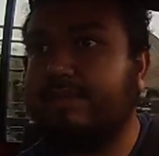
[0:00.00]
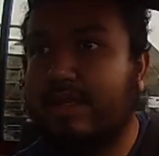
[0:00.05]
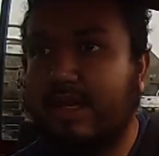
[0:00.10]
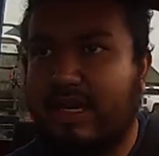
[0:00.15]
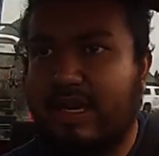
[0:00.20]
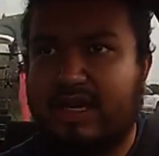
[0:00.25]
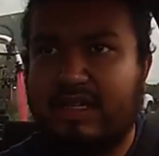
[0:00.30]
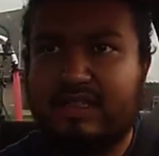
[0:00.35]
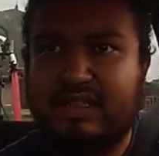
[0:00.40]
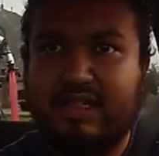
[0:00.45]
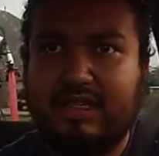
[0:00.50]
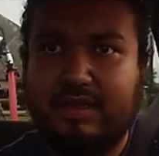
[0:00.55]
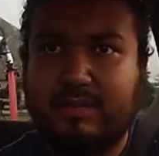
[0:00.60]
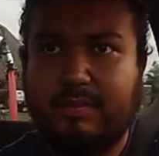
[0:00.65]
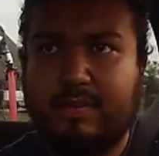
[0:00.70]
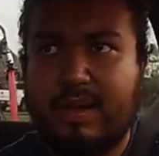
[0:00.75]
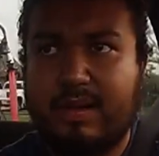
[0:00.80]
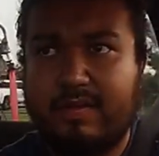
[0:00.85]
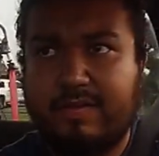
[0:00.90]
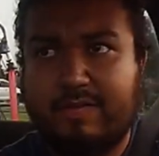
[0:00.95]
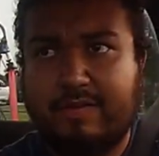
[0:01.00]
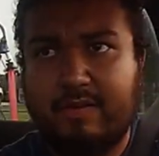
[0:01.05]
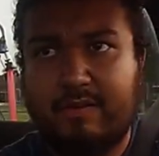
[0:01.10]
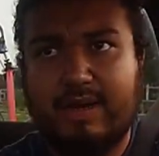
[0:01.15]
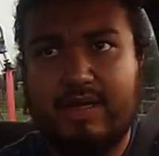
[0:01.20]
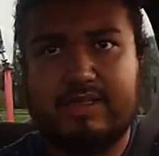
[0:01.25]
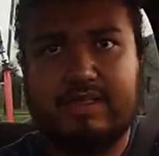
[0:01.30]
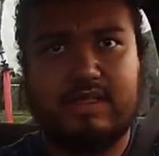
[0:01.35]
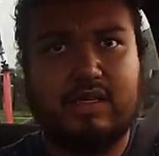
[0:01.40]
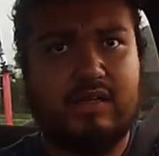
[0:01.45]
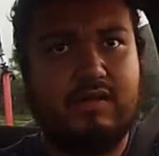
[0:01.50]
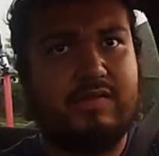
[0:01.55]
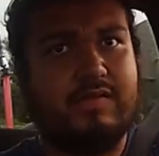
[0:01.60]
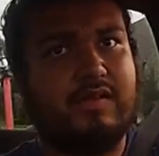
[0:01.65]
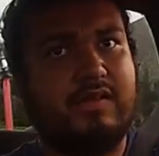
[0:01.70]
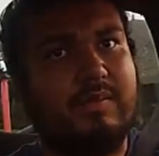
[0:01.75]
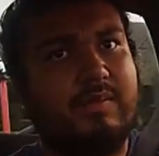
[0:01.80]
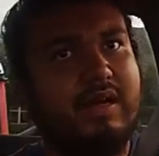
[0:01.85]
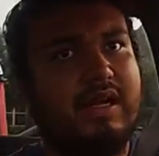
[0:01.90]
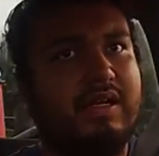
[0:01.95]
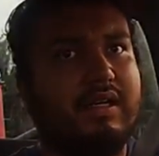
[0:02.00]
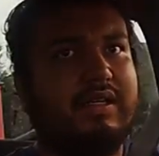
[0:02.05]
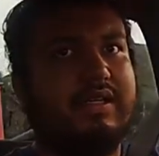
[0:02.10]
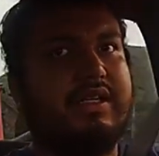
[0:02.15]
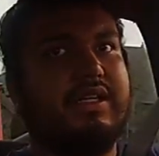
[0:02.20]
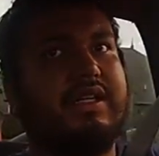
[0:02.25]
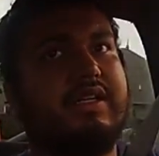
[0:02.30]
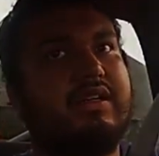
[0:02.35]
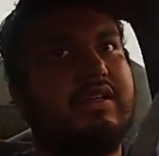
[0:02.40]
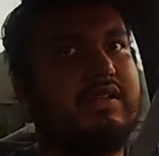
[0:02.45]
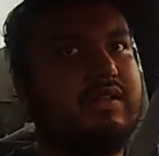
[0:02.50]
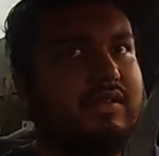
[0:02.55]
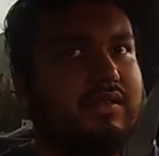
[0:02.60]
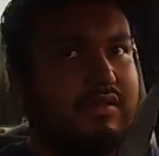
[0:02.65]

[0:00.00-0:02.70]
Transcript: And I did it for myself for about a year.